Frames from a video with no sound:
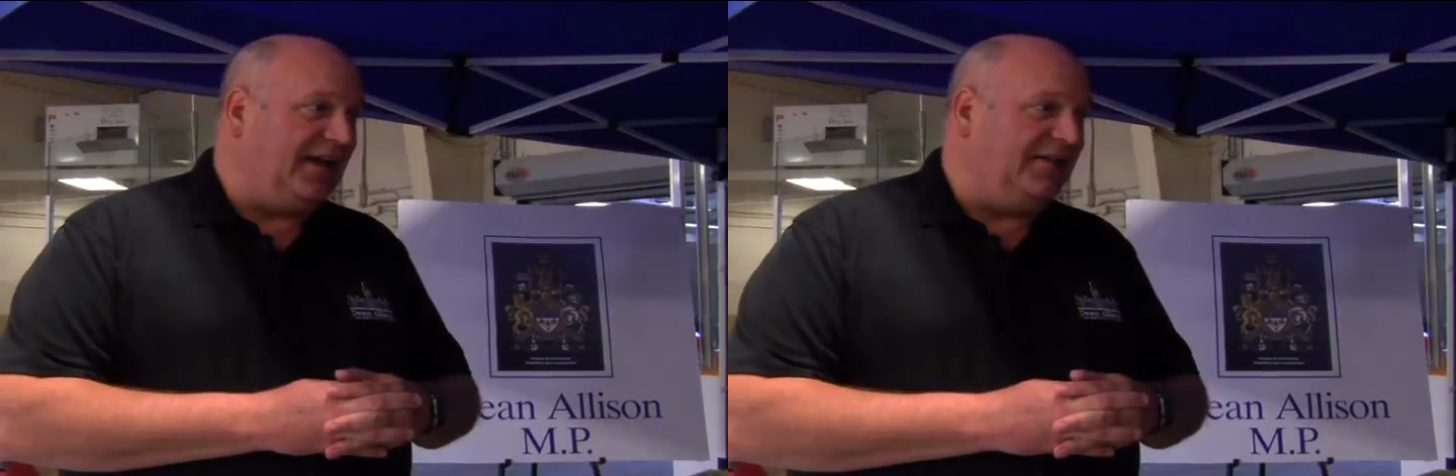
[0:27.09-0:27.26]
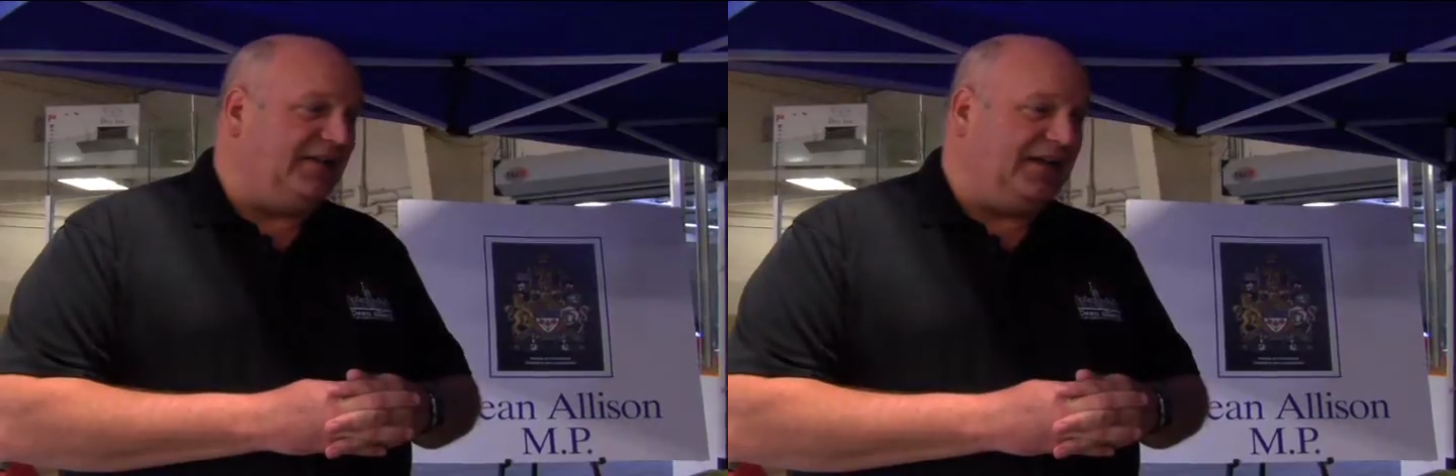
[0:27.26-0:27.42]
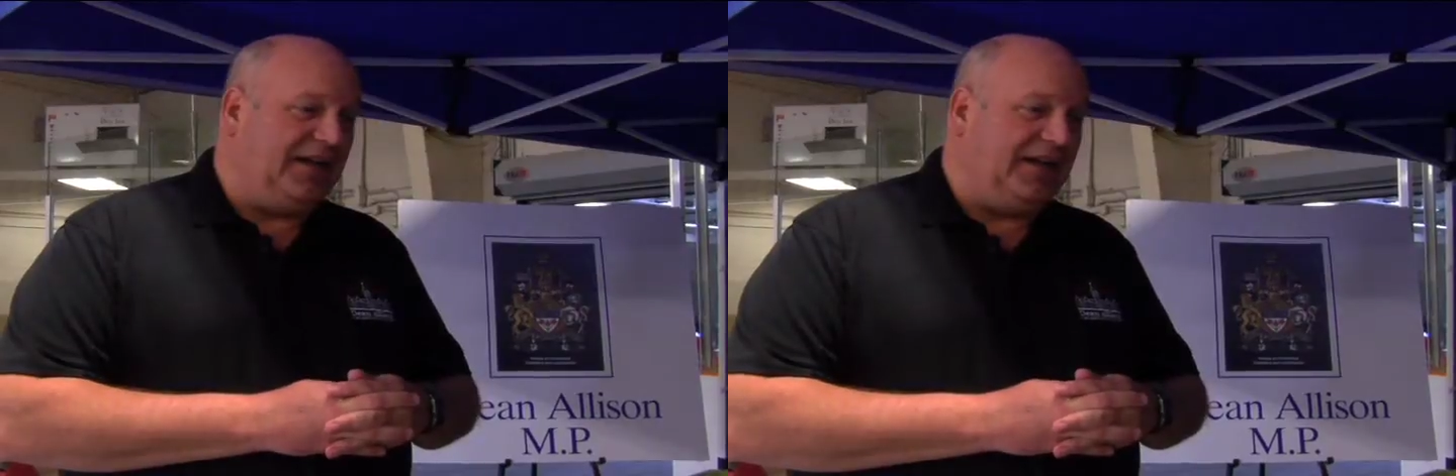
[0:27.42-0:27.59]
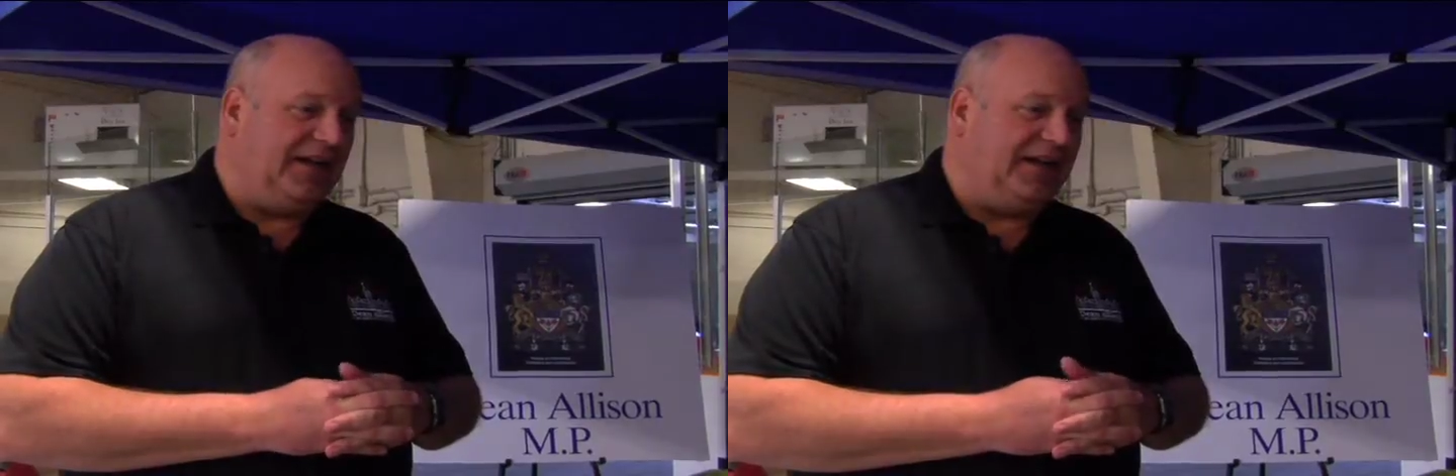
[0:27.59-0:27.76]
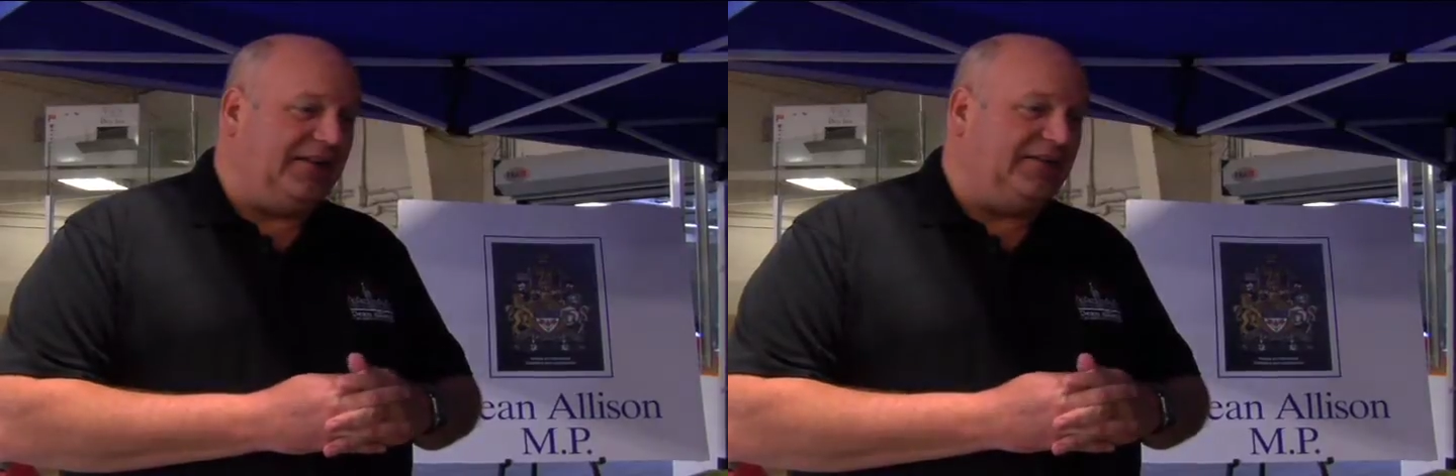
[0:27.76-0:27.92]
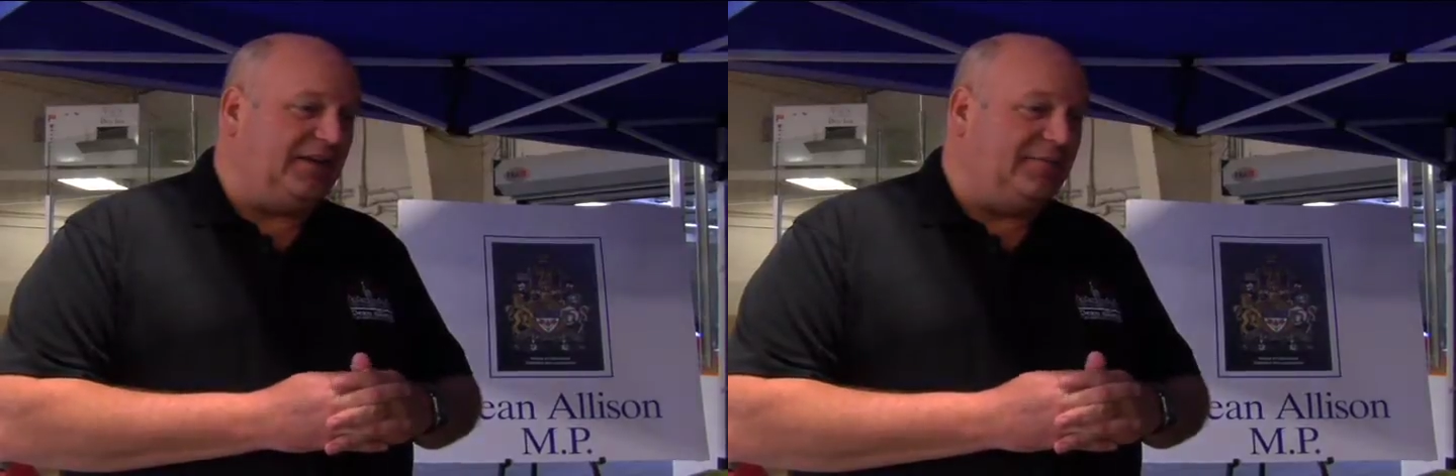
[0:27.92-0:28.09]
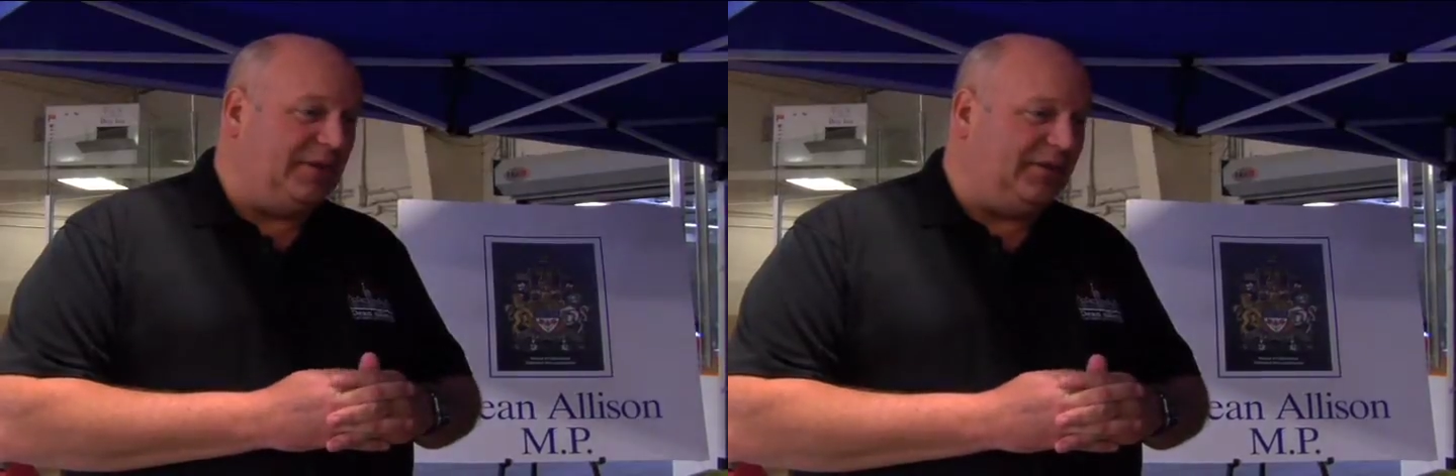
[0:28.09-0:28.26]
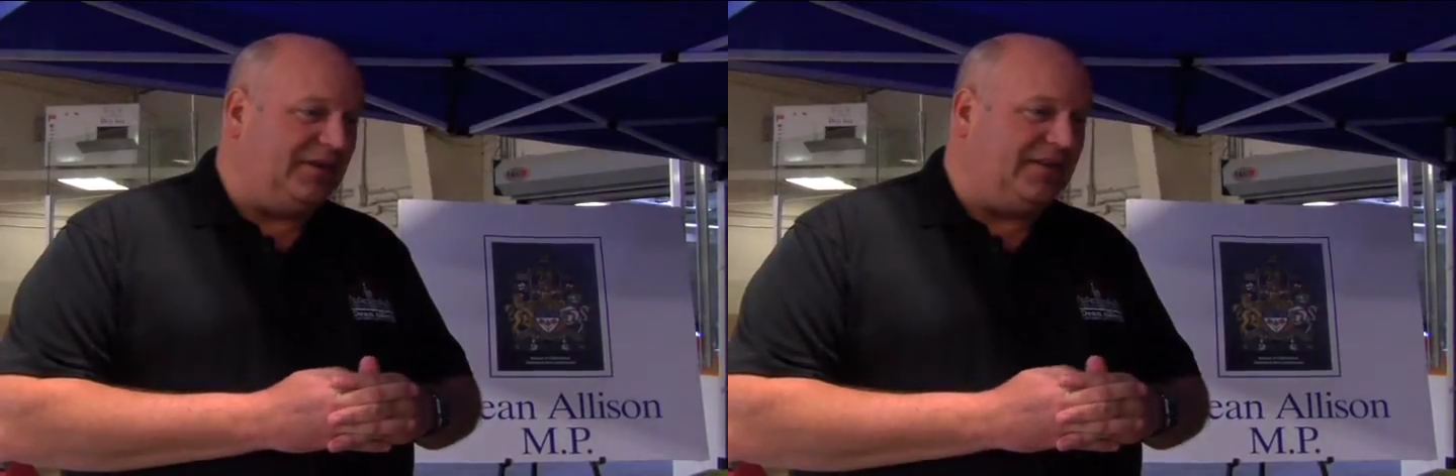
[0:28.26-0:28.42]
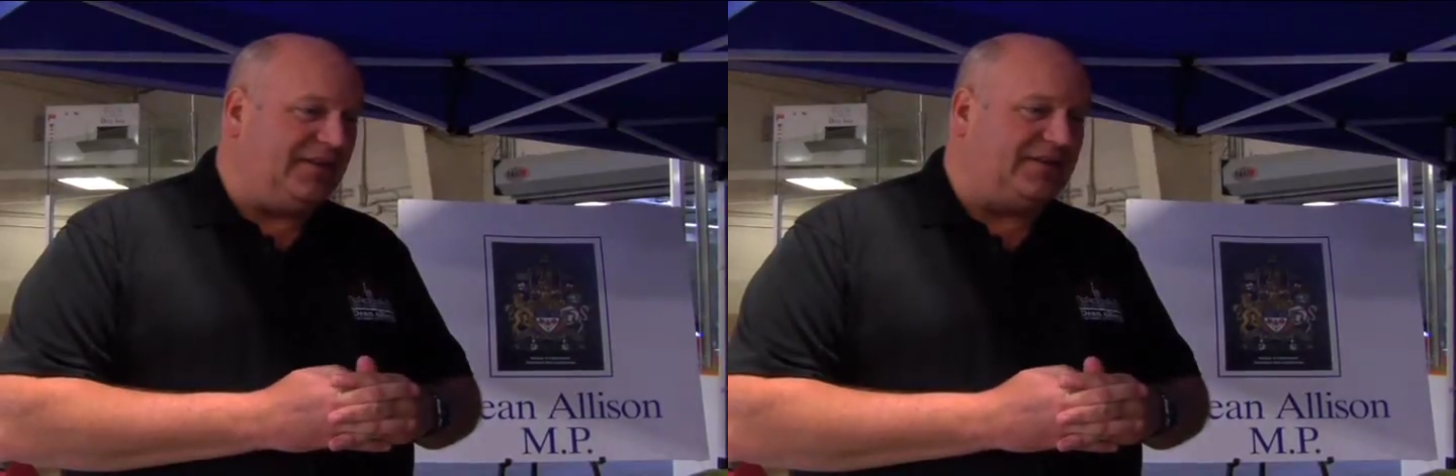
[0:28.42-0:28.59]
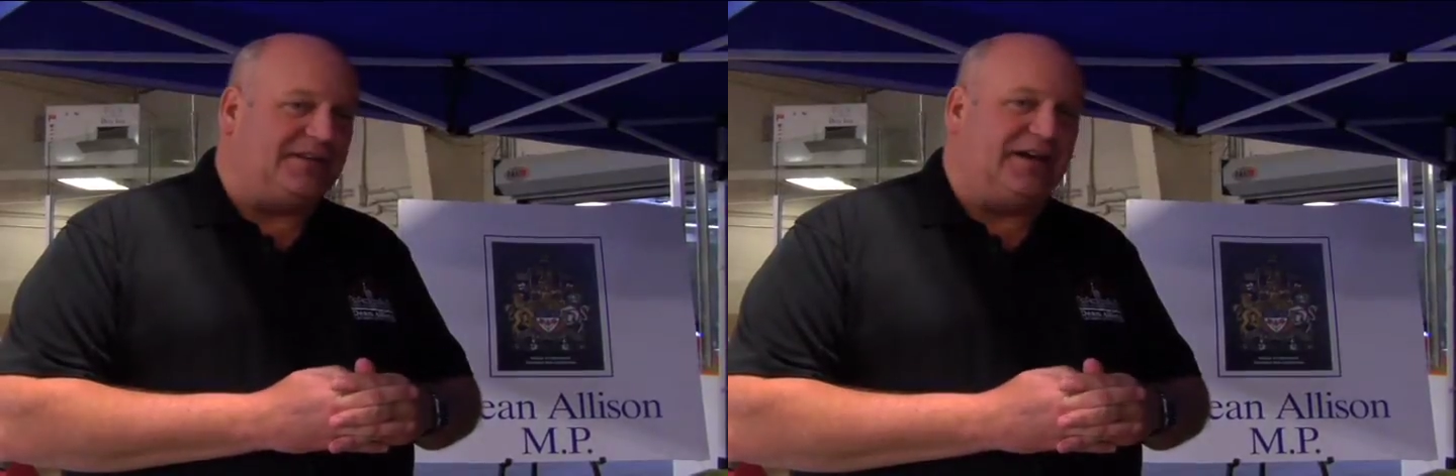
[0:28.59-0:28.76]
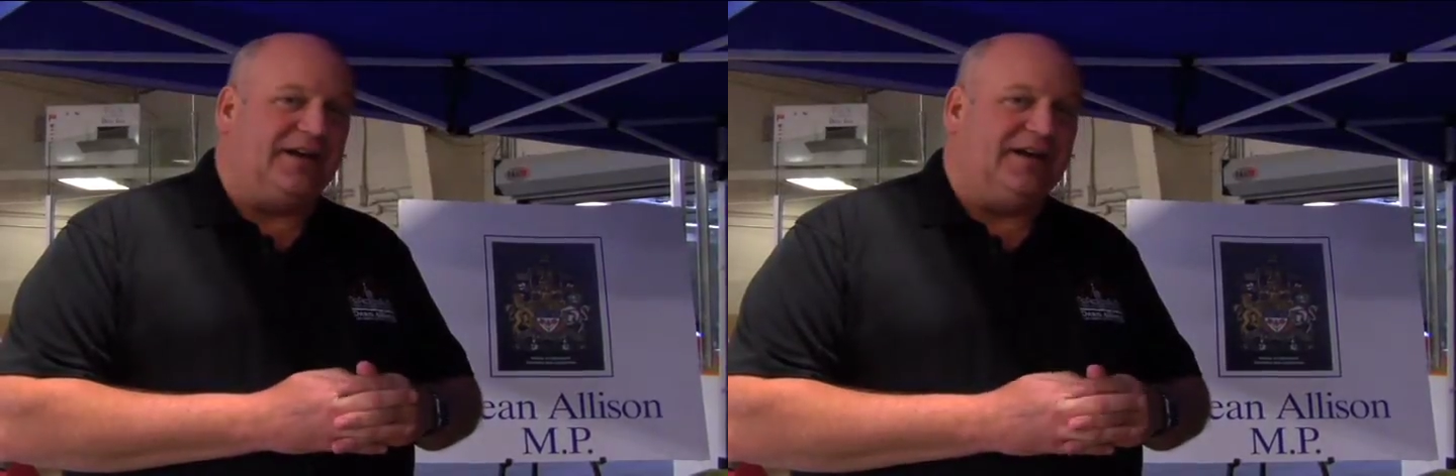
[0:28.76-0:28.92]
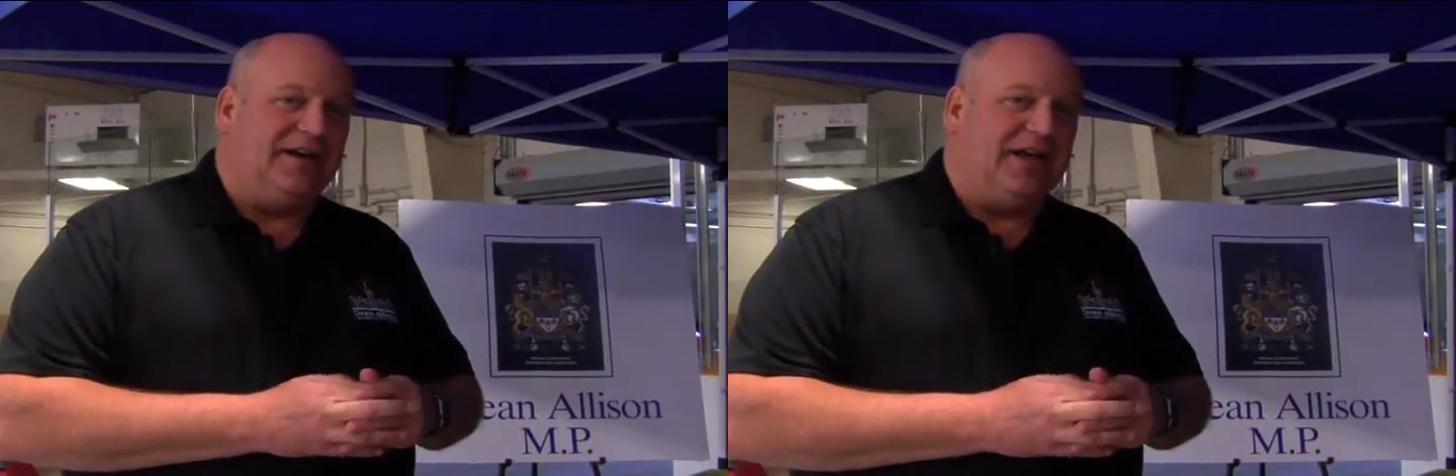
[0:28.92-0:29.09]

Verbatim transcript: in the uh, in the community that uh,